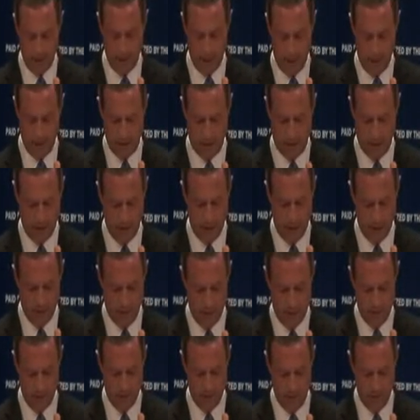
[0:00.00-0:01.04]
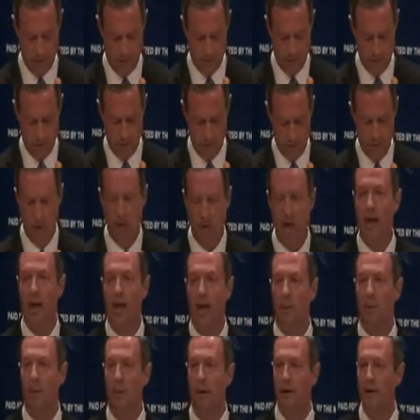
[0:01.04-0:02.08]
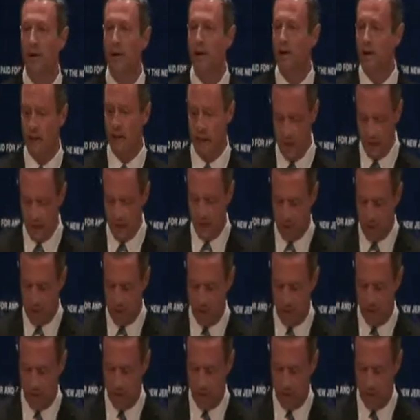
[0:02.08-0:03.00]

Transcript: sacrifice. And America needs our